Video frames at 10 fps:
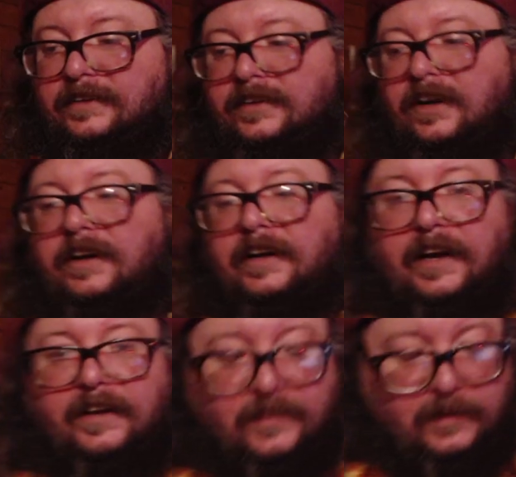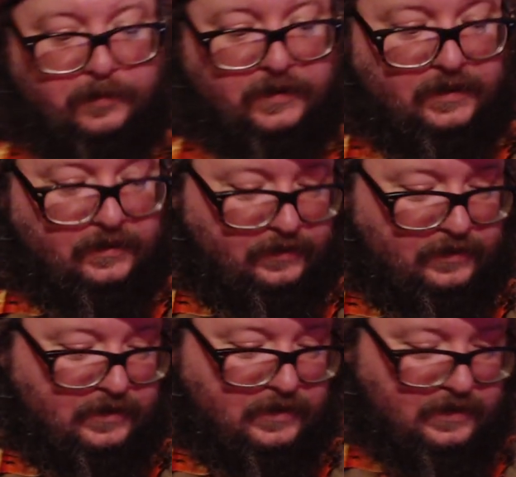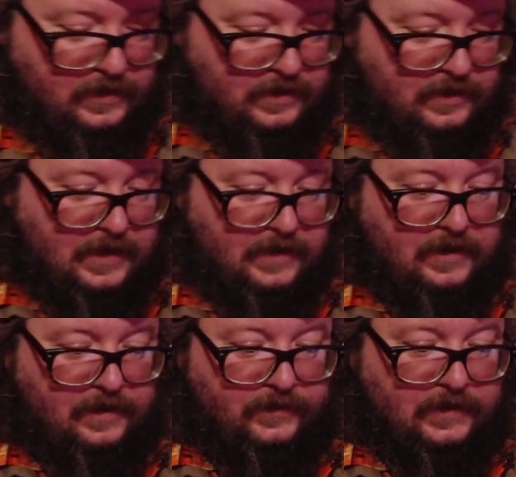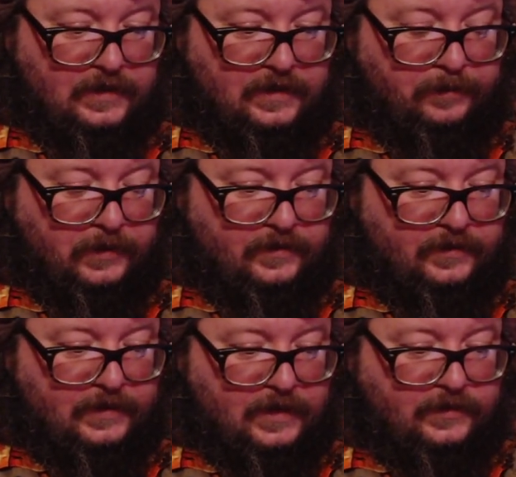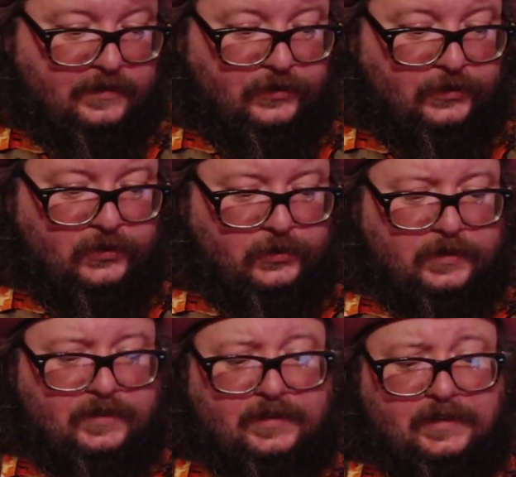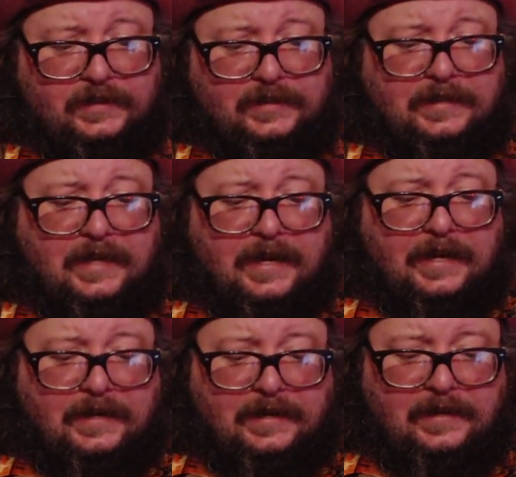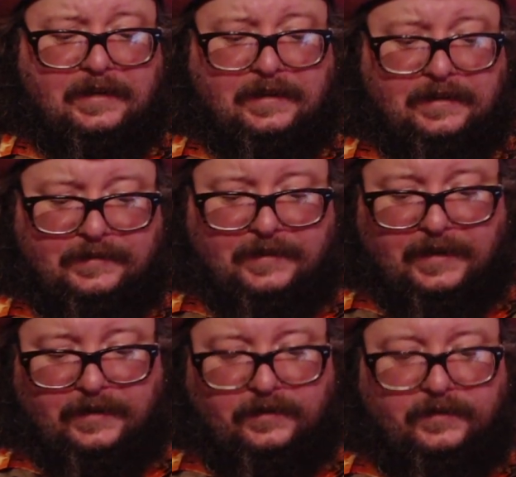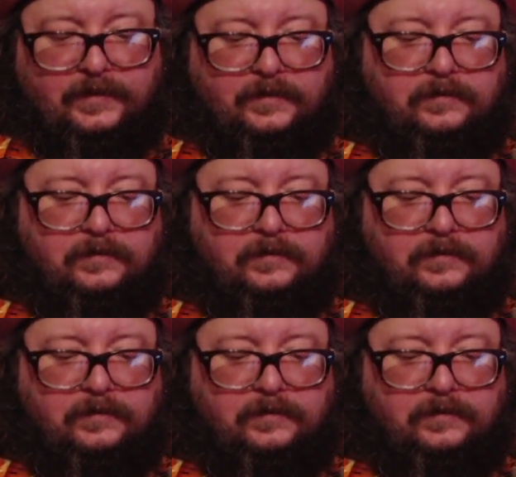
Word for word: Sorry, ICP. That comes uh, brings us out to what is it? Nine titles.